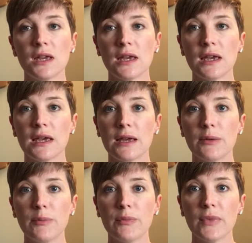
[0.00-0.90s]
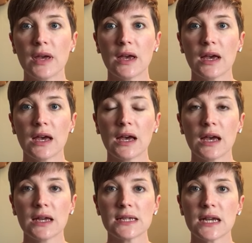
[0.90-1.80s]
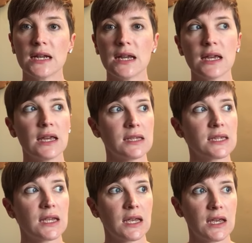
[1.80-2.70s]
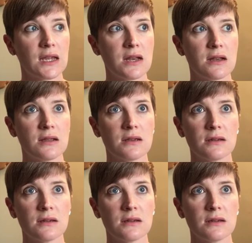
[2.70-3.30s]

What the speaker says: And I knit it in